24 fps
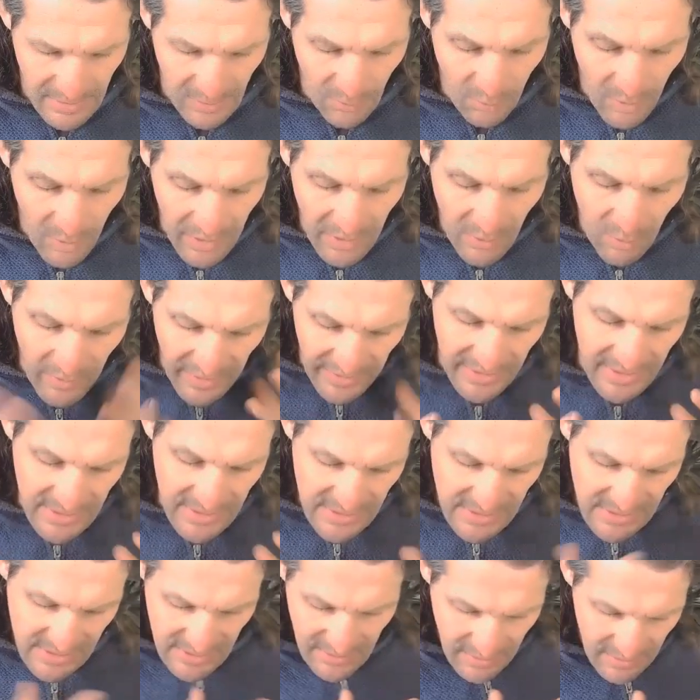And what I
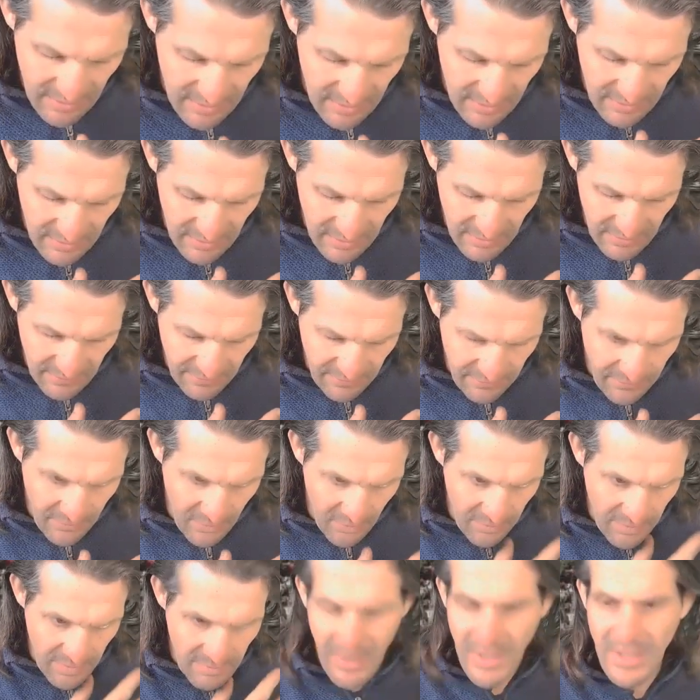witnessed
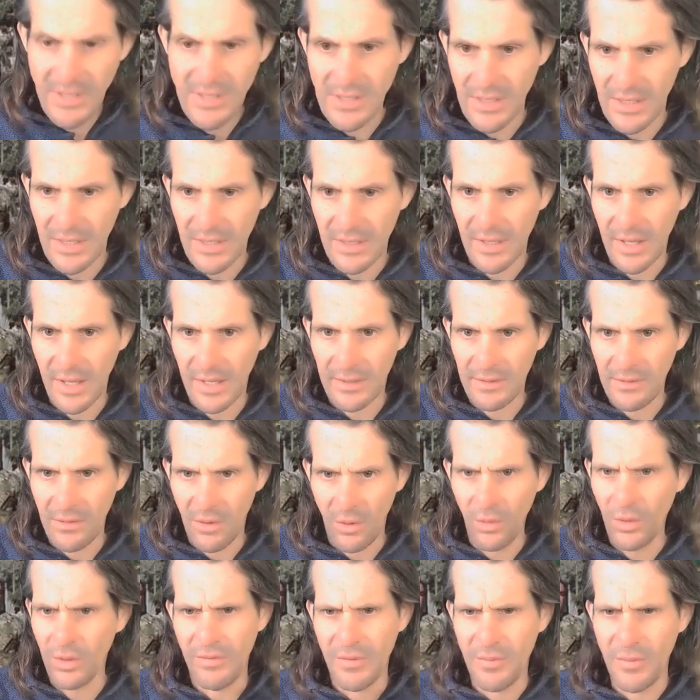from the media and
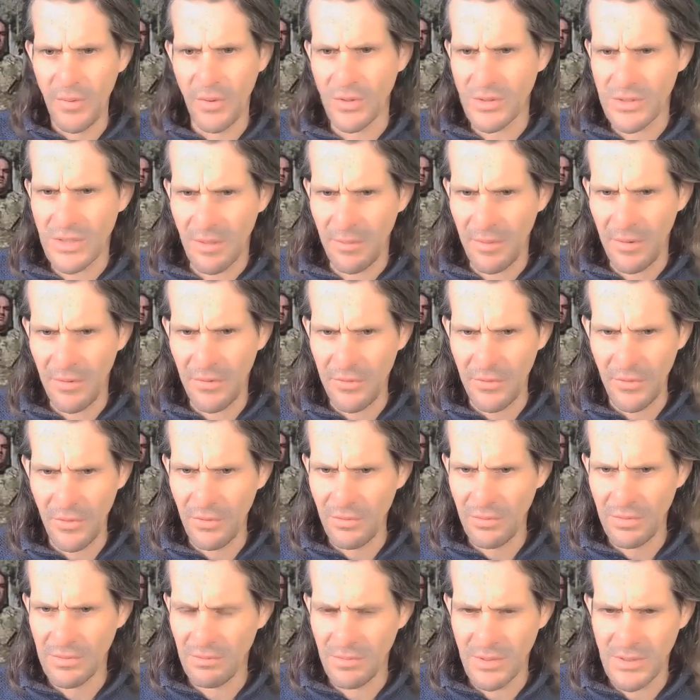all the reports coming
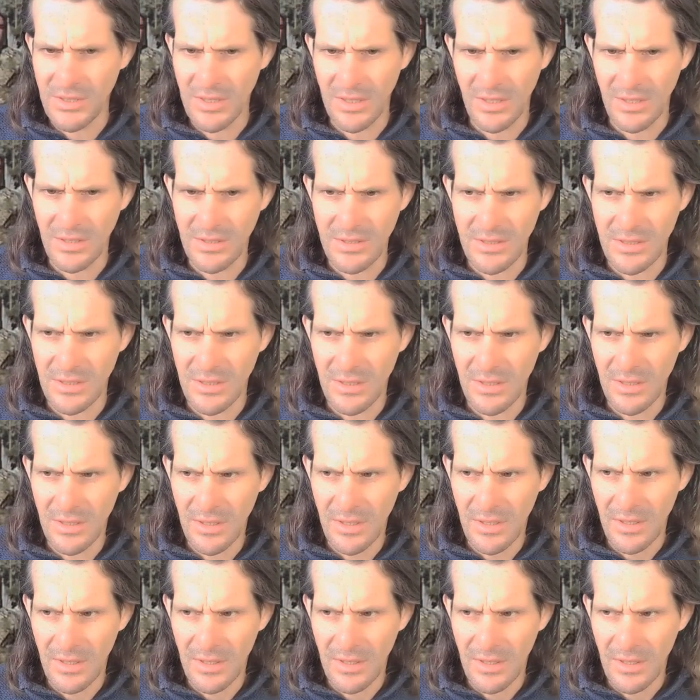through was that
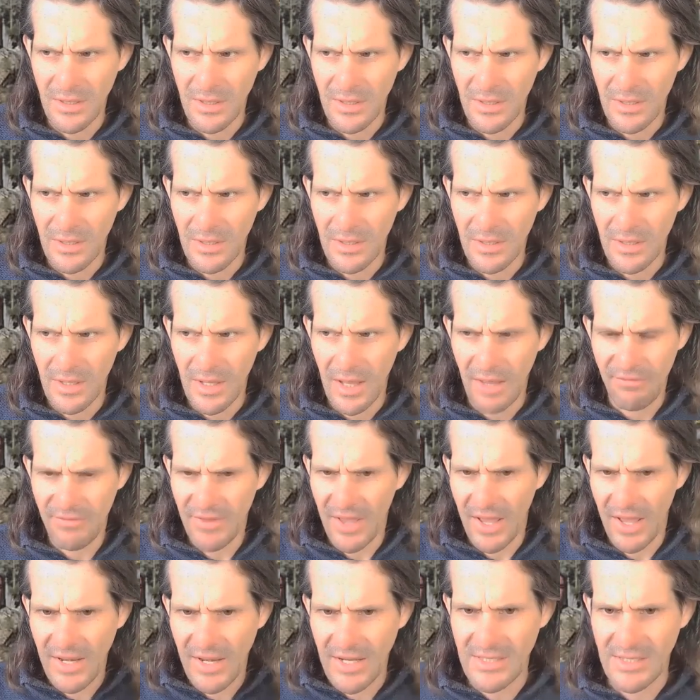
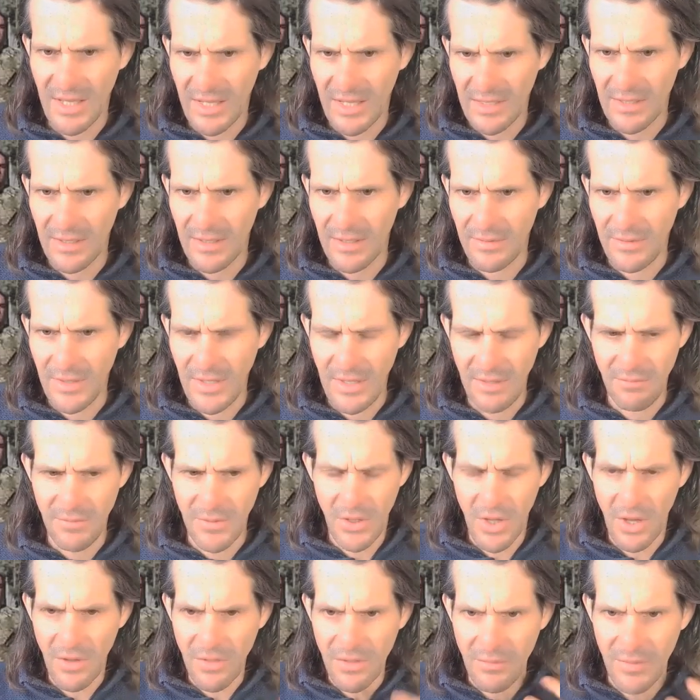Afghanistan, the,
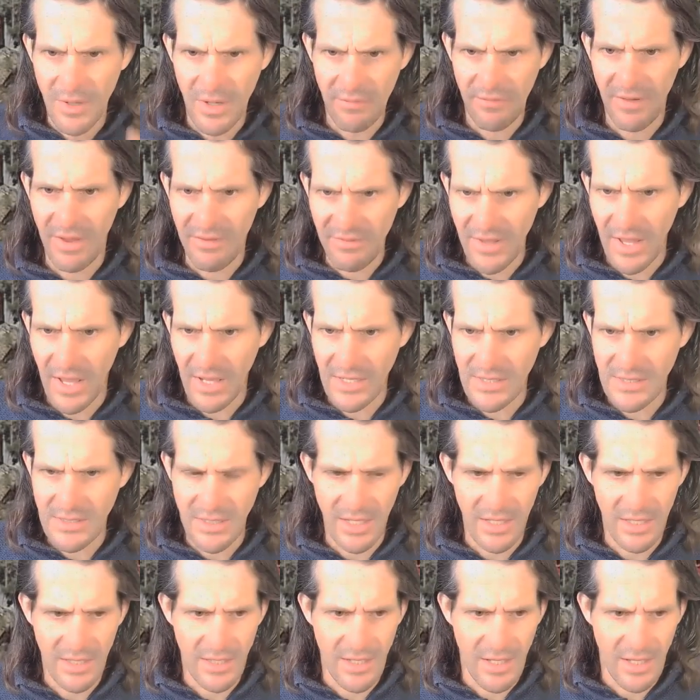the government of
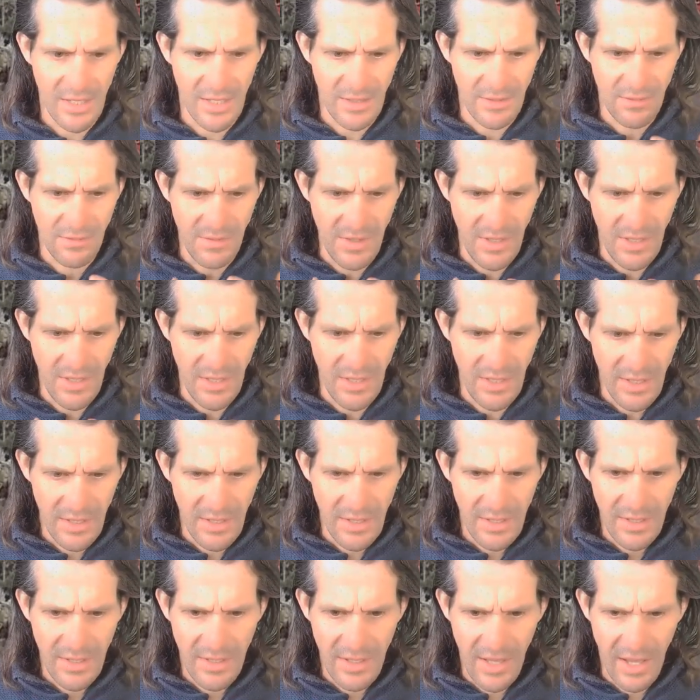Afghanistan and the
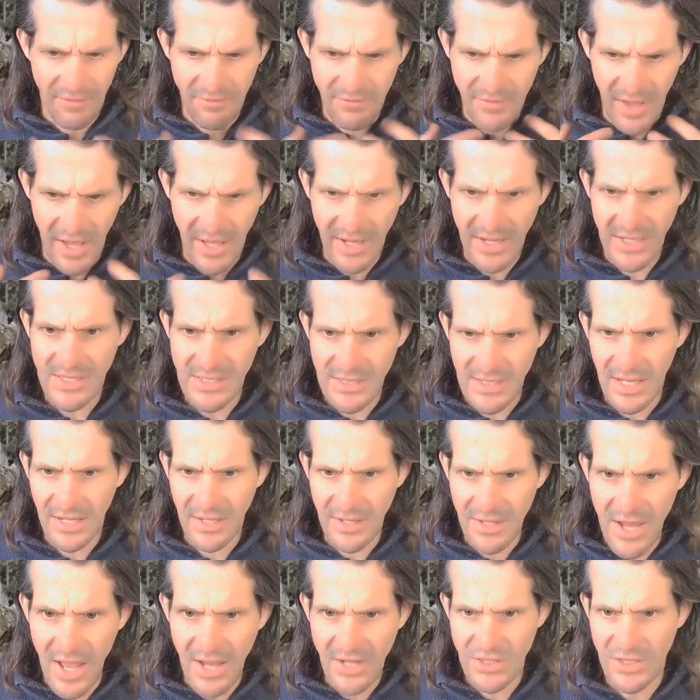
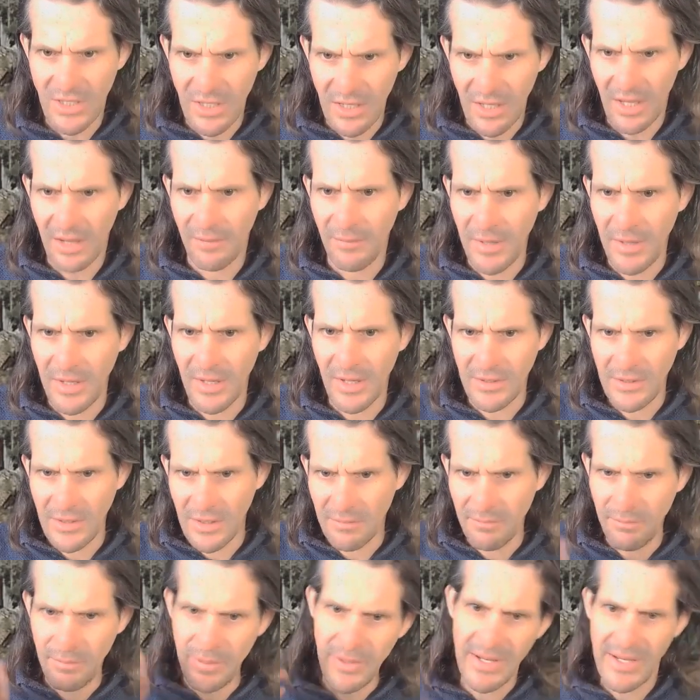Afghanistan National Army had
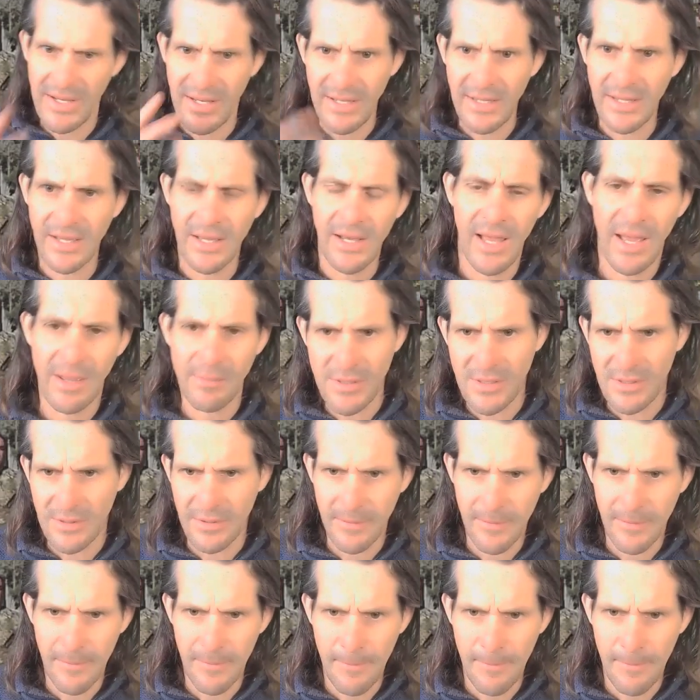completely collapsed.